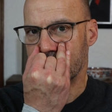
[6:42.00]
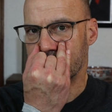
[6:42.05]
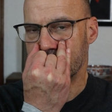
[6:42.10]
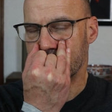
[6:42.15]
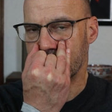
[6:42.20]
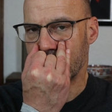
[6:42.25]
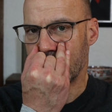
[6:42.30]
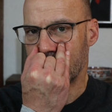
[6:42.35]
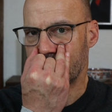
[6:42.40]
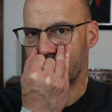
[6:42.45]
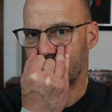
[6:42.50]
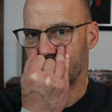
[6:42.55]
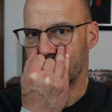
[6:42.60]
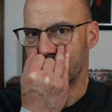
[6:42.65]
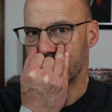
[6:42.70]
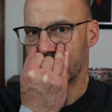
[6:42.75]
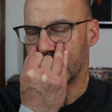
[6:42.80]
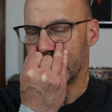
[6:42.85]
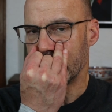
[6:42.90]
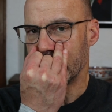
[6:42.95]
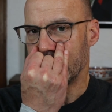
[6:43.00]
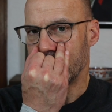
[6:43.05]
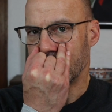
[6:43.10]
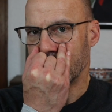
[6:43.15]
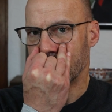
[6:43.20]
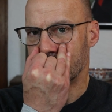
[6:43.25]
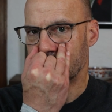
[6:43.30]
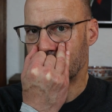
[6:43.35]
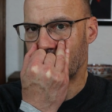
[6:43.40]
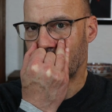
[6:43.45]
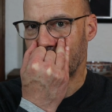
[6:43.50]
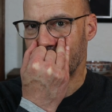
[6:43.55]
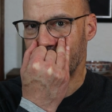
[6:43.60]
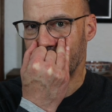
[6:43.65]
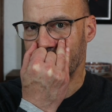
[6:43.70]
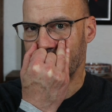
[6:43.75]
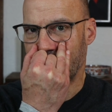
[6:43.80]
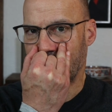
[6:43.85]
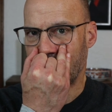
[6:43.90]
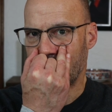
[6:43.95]
nostril and
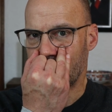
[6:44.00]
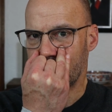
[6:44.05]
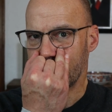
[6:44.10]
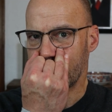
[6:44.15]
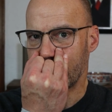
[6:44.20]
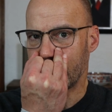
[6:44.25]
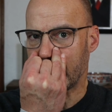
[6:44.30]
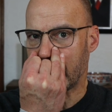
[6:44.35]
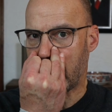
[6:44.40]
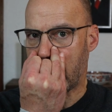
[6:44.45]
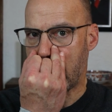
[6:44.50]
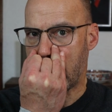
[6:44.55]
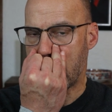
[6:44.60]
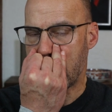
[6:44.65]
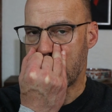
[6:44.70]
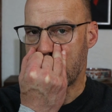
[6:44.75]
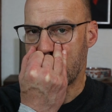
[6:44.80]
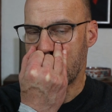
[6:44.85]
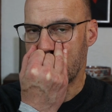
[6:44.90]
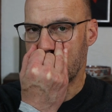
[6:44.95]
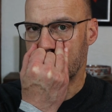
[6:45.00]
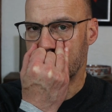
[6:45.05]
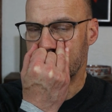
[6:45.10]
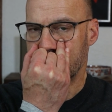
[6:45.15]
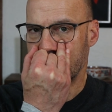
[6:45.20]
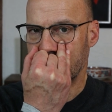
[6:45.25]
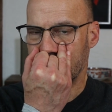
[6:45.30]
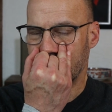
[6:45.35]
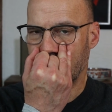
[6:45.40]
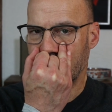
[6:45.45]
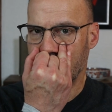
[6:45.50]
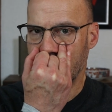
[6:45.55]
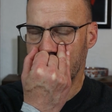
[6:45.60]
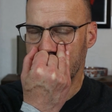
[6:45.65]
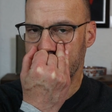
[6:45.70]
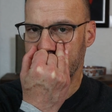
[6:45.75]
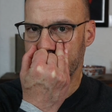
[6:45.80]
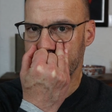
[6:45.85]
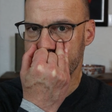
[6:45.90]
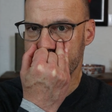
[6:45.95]
press it out. Not
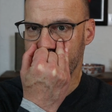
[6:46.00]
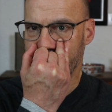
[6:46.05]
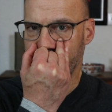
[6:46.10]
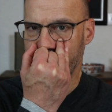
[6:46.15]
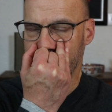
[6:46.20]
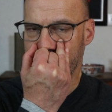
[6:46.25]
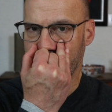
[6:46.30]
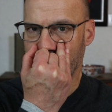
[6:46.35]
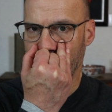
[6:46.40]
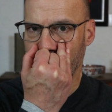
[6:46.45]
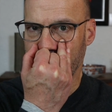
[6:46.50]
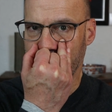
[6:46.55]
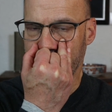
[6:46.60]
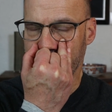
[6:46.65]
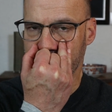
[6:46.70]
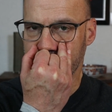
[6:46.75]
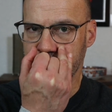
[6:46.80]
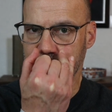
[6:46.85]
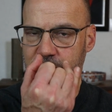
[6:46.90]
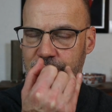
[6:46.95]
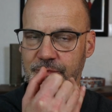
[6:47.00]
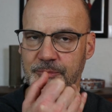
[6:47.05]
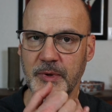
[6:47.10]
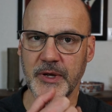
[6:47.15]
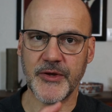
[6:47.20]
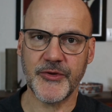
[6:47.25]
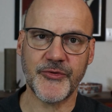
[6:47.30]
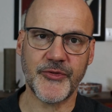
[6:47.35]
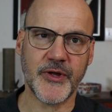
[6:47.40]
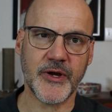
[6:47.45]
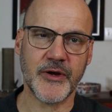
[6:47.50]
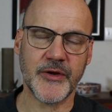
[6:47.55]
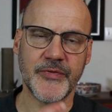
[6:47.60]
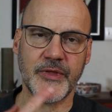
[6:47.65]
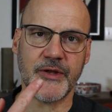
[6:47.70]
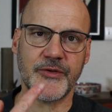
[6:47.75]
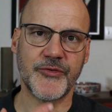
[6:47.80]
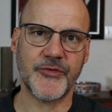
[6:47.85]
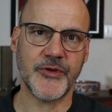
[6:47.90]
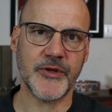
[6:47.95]
hard, but just creating a little space there, and
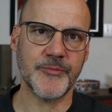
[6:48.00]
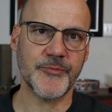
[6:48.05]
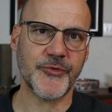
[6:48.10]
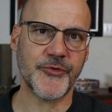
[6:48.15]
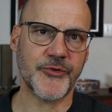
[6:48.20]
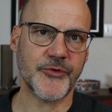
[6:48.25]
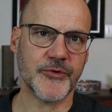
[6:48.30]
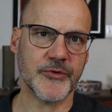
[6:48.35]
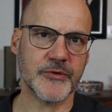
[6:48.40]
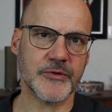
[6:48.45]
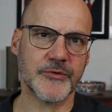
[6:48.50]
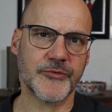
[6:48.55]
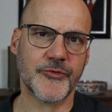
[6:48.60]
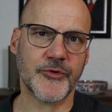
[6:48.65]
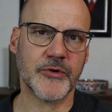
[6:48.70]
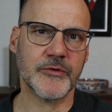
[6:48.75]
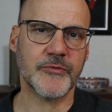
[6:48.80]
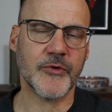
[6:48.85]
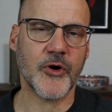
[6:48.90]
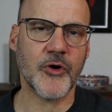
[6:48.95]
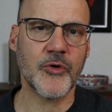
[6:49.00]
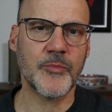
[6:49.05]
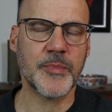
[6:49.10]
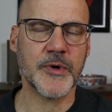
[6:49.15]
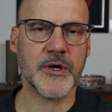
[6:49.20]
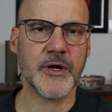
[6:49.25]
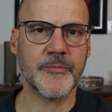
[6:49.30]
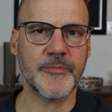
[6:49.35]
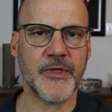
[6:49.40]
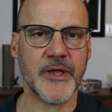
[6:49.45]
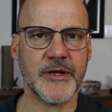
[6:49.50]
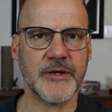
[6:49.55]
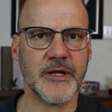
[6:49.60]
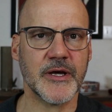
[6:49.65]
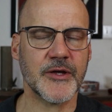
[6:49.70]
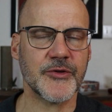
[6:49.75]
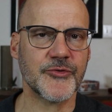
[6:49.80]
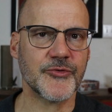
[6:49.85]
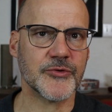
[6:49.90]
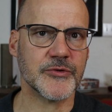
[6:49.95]
that seems to sort of open up that
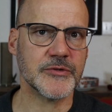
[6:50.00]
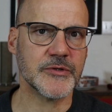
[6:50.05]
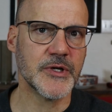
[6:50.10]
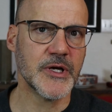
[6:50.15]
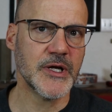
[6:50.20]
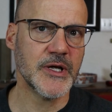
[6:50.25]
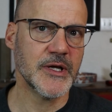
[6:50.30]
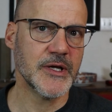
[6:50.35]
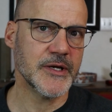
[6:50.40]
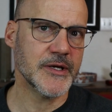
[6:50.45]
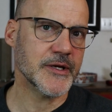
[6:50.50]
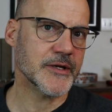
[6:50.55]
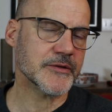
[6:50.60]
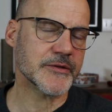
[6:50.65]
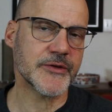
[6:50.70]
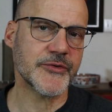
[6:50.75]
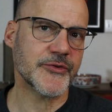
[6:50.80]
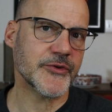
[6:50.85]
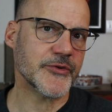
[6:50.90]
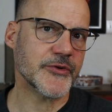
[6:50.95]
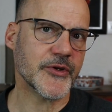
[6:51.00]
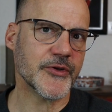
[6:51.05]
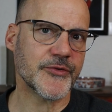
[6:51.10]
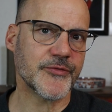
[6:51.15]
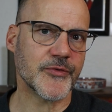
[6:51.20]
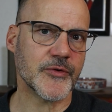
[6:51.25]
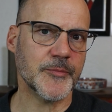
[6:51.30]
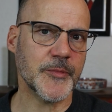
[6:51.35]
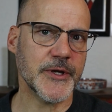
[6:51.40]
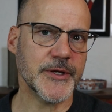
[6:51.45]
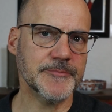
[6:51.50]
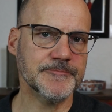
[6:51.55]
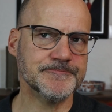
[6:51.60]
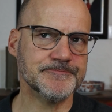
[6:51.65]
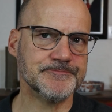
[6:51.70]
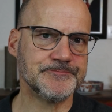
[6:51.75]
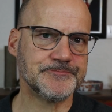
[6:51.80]
nostril. At least it does for me.